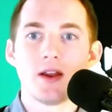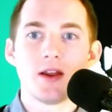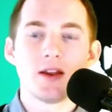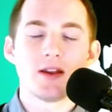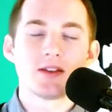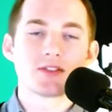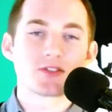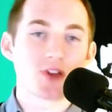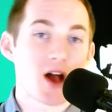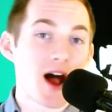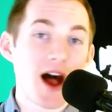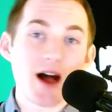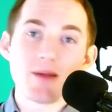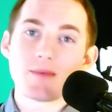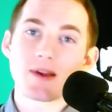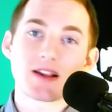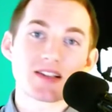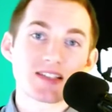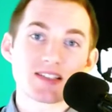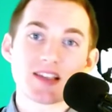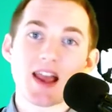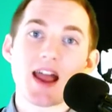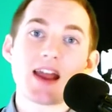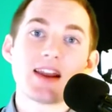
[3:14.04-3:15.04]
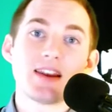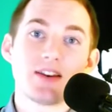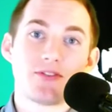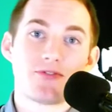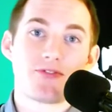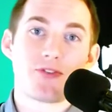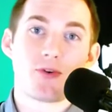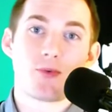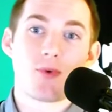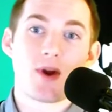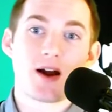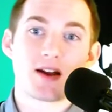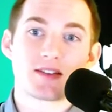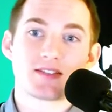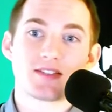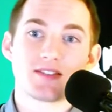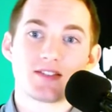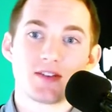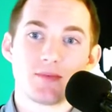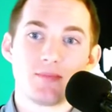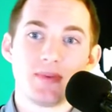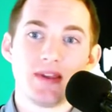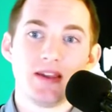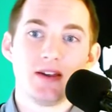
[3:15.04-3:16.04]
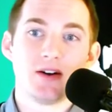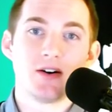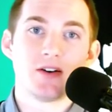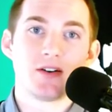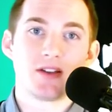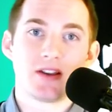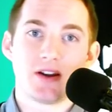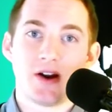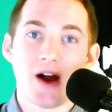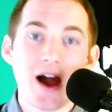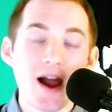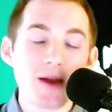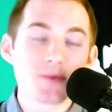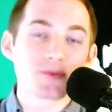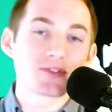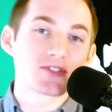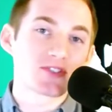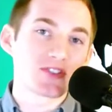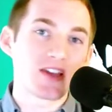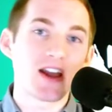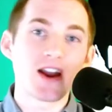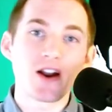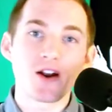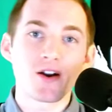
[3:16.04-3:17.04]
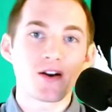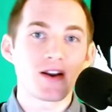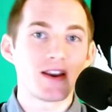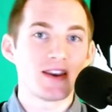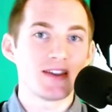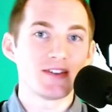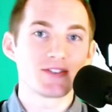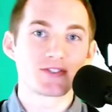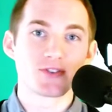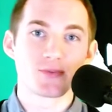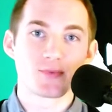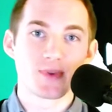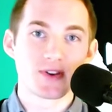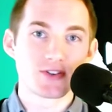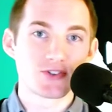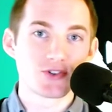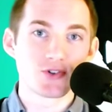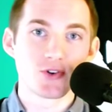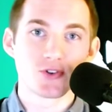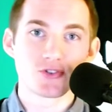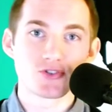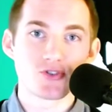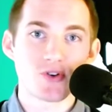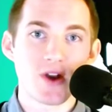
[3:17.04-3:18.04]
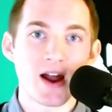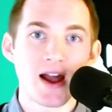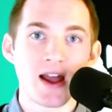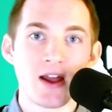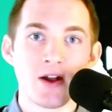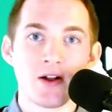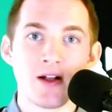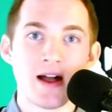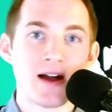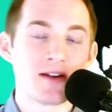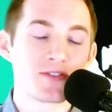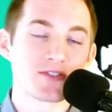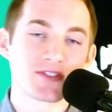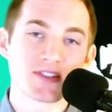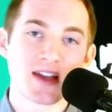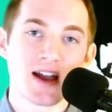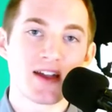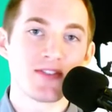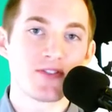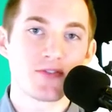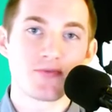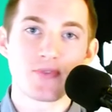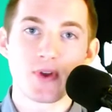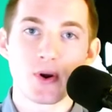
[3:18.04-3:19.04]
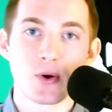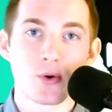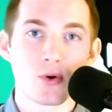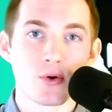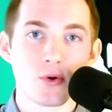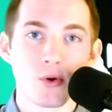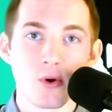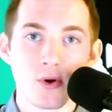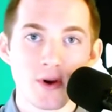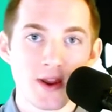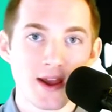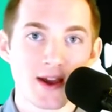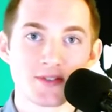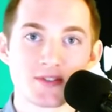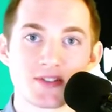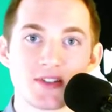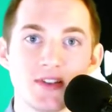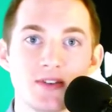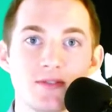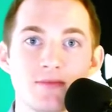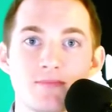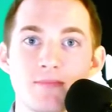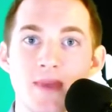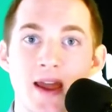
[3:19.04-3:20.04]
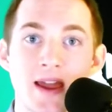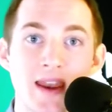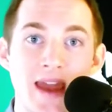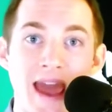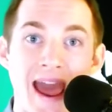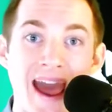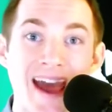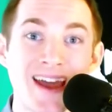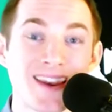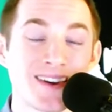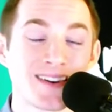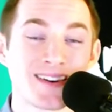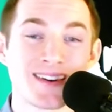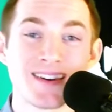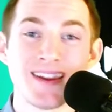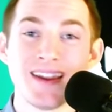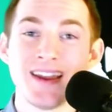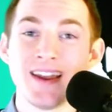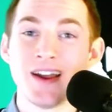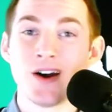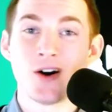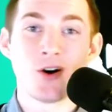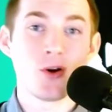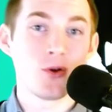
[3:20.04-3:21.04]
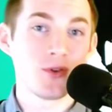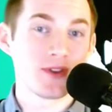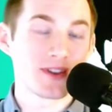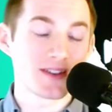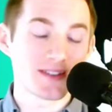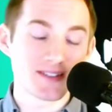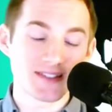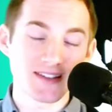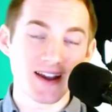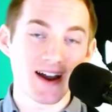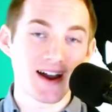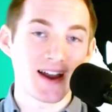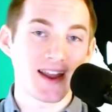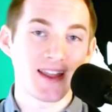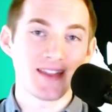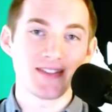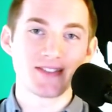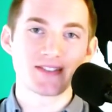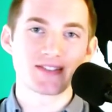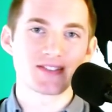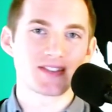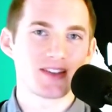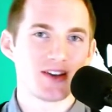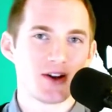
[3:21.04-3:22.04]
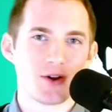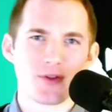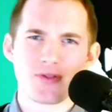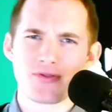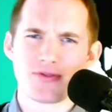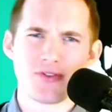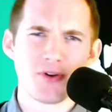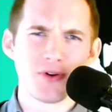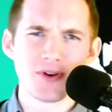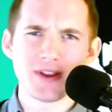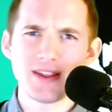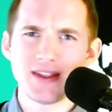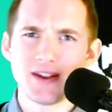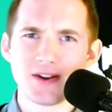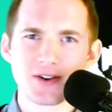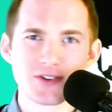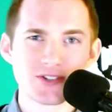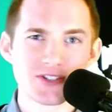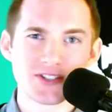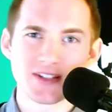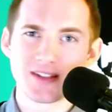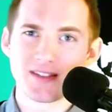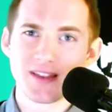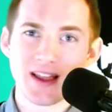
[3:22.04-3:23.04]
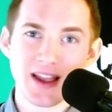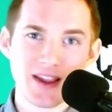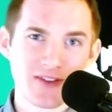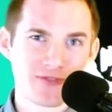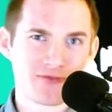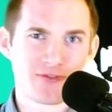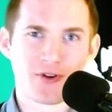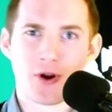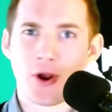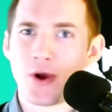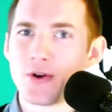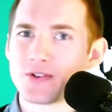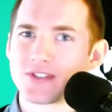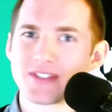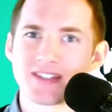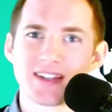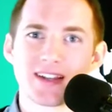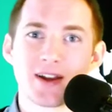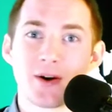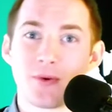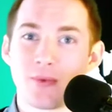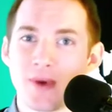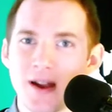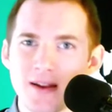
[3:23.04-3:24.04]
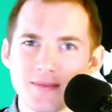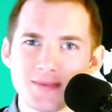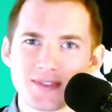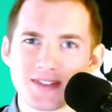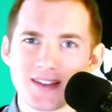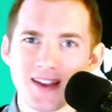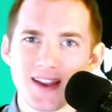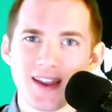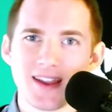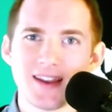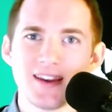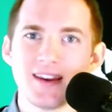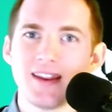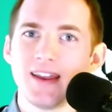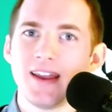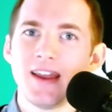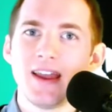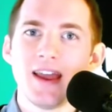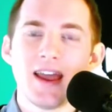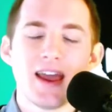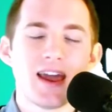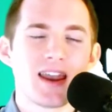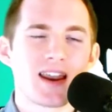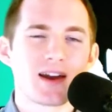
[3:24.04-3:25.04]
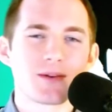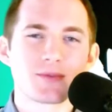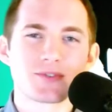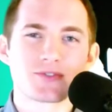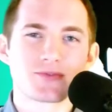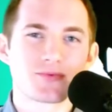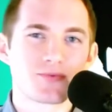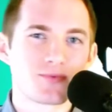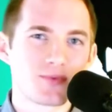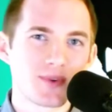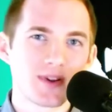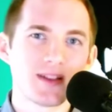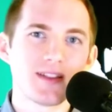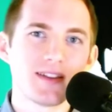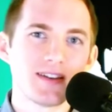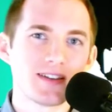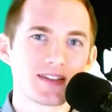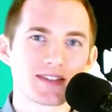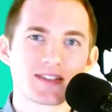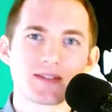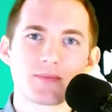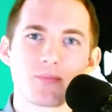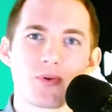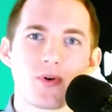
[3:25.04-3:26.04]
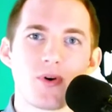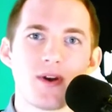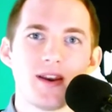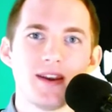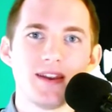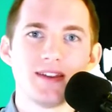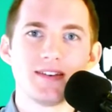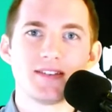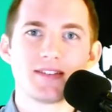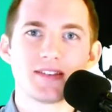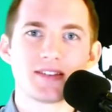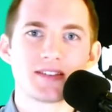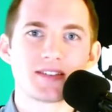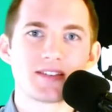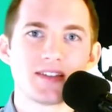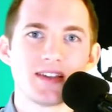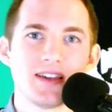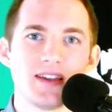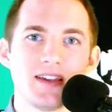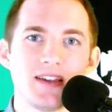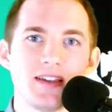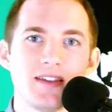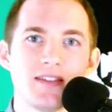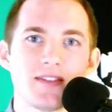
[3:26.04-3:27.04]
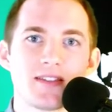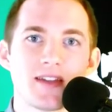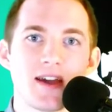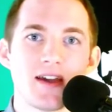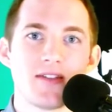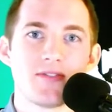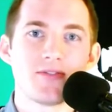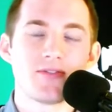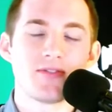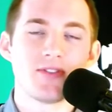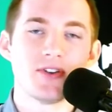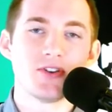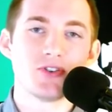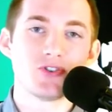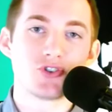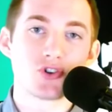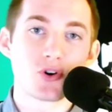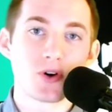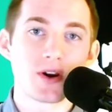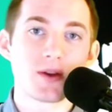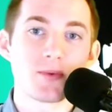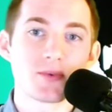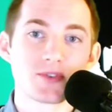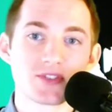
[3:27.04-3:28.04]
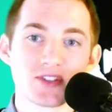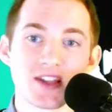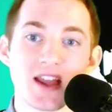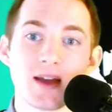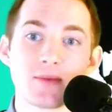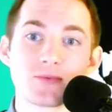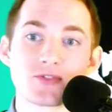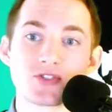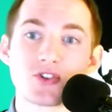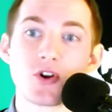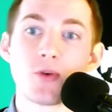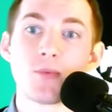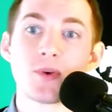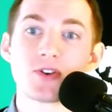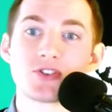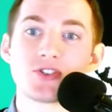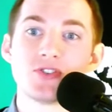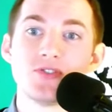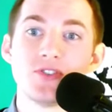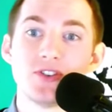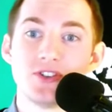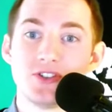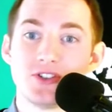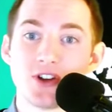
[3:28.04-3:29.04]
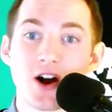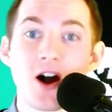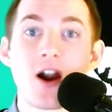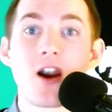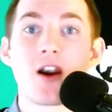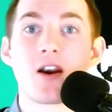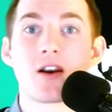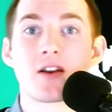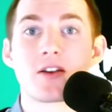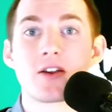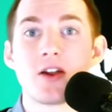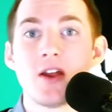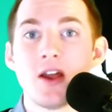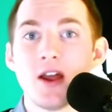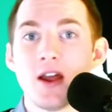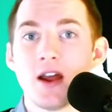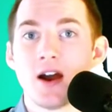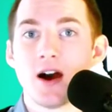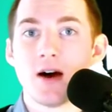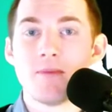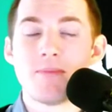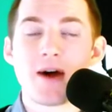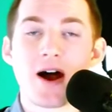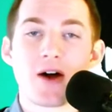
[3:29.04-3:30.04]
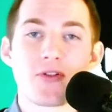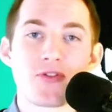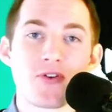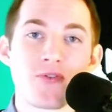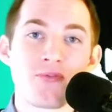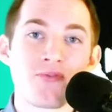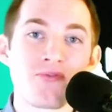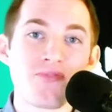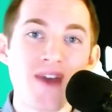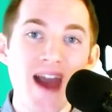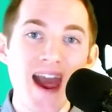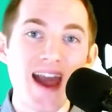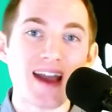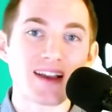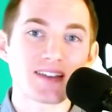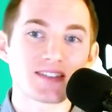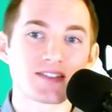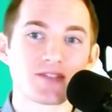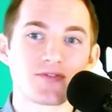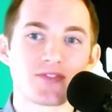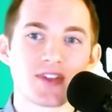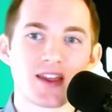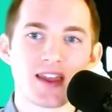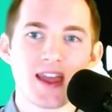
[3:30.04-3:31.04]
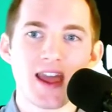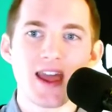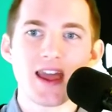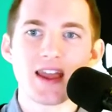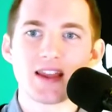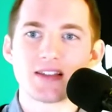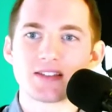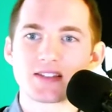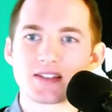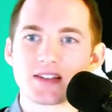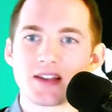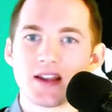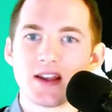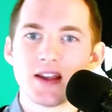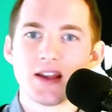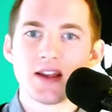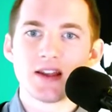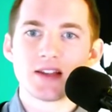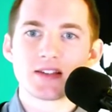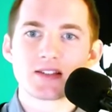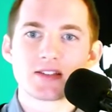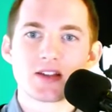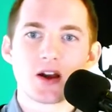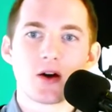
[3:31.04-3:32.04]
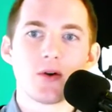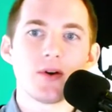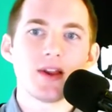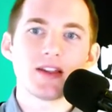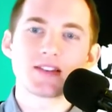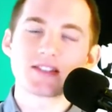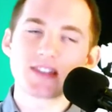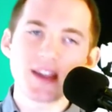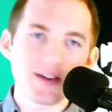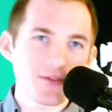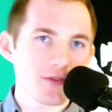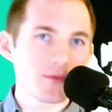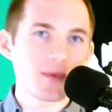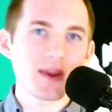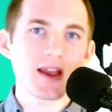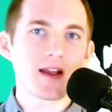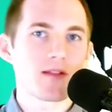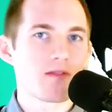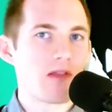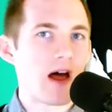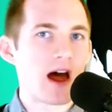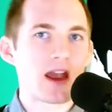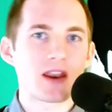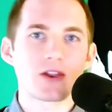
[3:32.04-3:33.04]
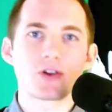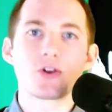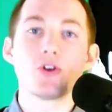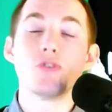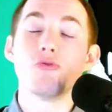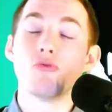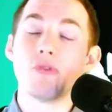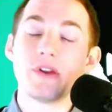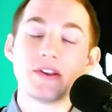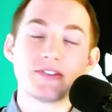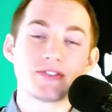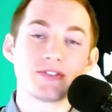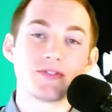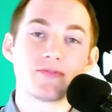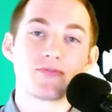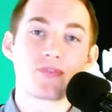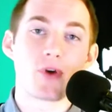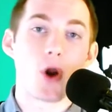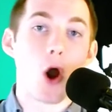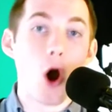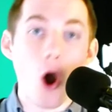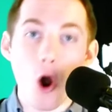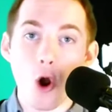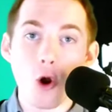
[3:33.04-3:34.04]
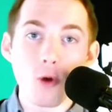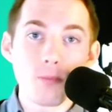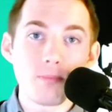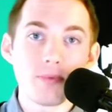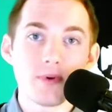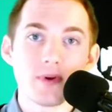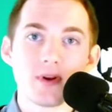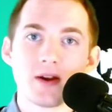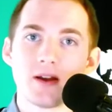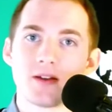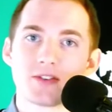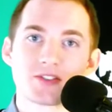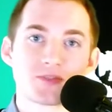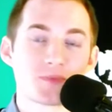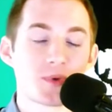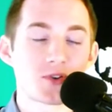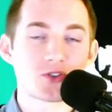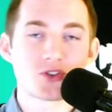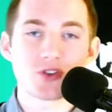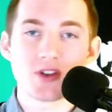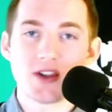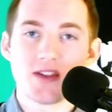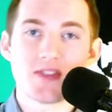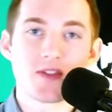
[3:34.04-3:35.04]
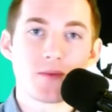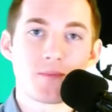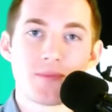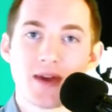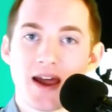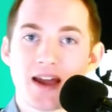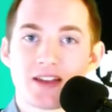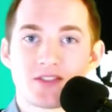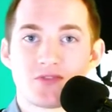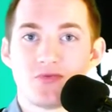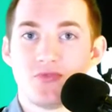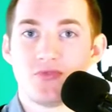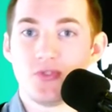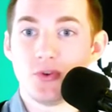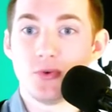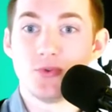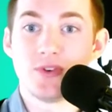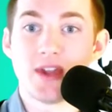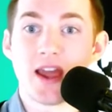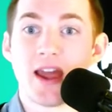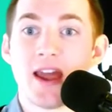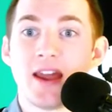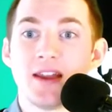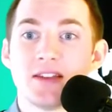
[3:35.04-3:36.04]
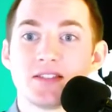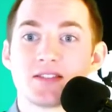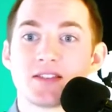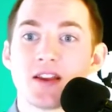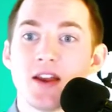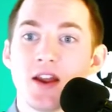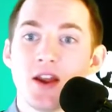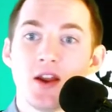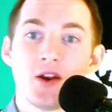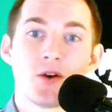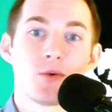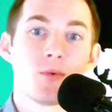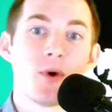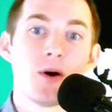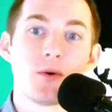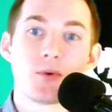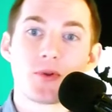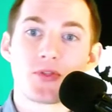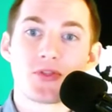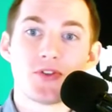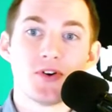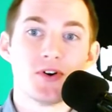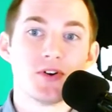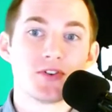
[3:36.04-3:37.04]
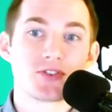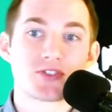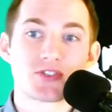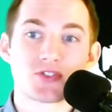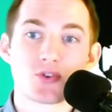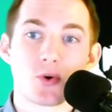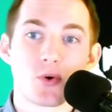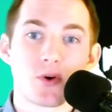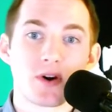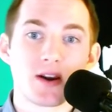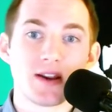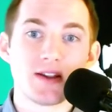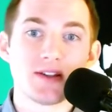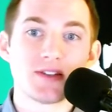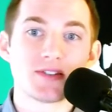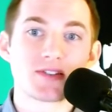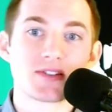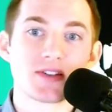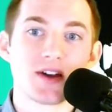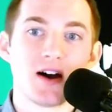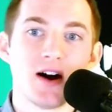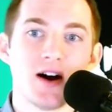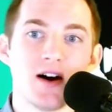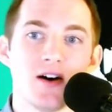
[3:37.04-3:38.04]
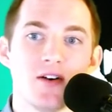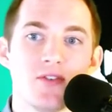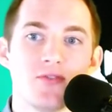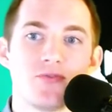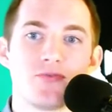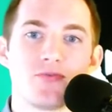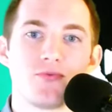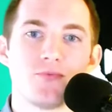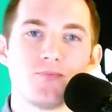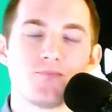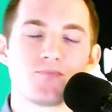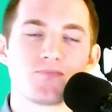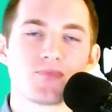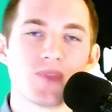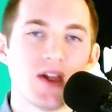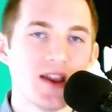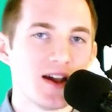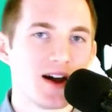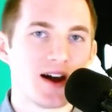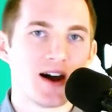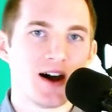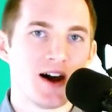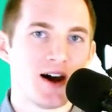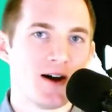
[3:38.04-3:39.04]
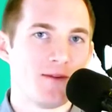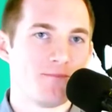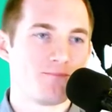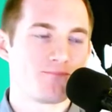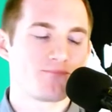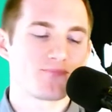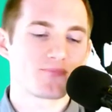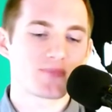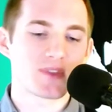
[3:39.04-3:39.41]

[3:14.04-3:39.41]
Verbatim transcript: So I'm excited for Ross's appeal. You know, I was there at his original trial outside the federal courthouse in Manhattan, holding signs, you know, thirty years to life for hosting a website. And I was really disappointed to see that the jury was kept so much in the dark about the facts of the case. So it's given me a lot of good reason for hope, especially in the past few days, what with the stories of... Um,